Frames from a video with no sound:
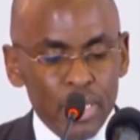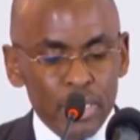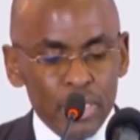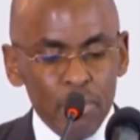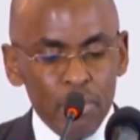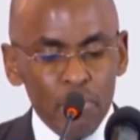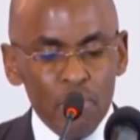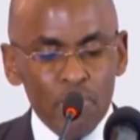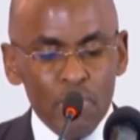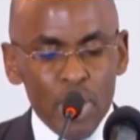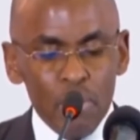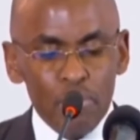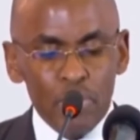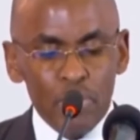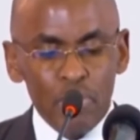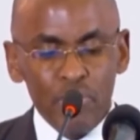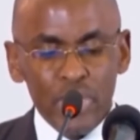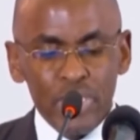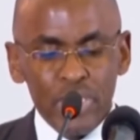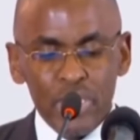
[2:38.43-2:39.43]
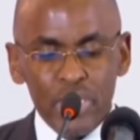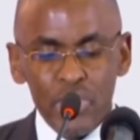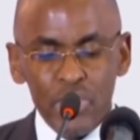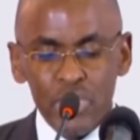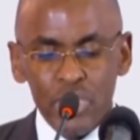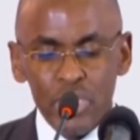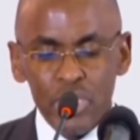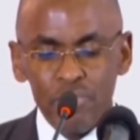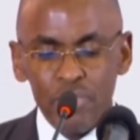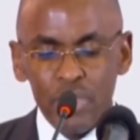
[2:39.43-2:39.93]
Some of our previous
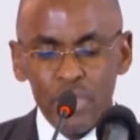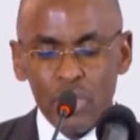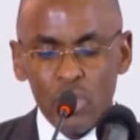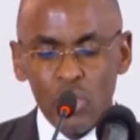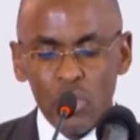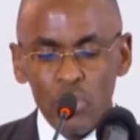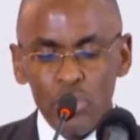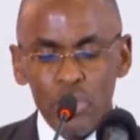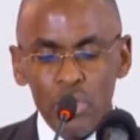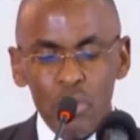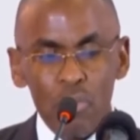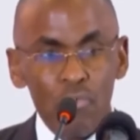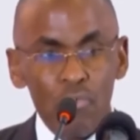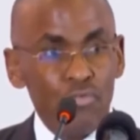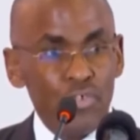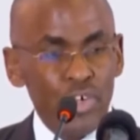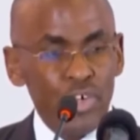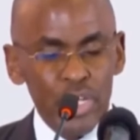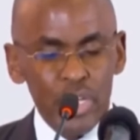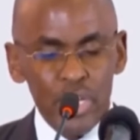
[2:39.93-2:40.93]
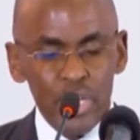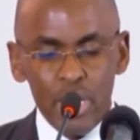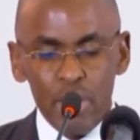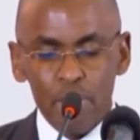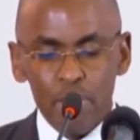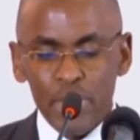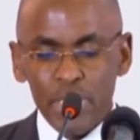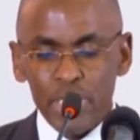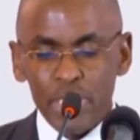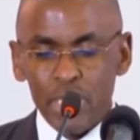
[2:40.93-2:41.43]
initiatives include free
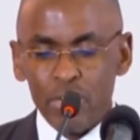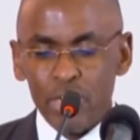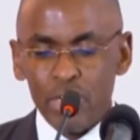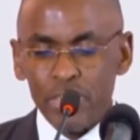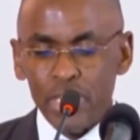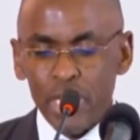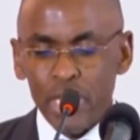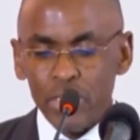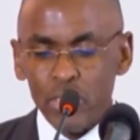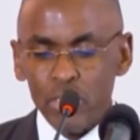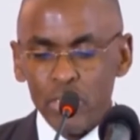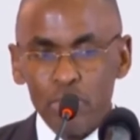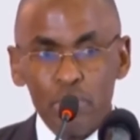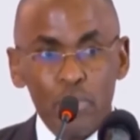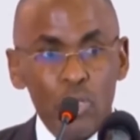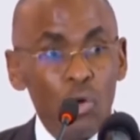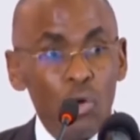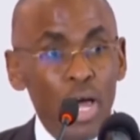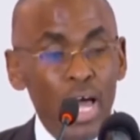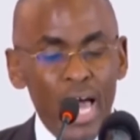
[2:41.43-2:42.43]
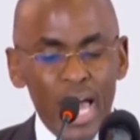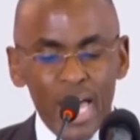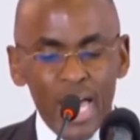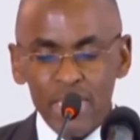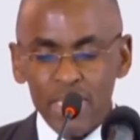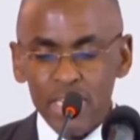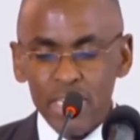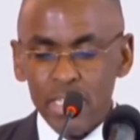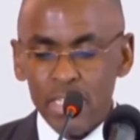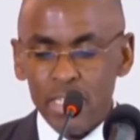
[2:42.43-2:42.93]
M-Pesa transactions below
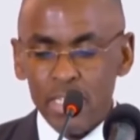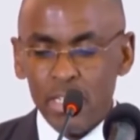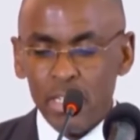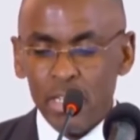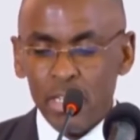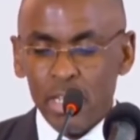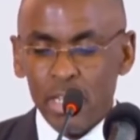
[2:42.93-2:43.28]
100,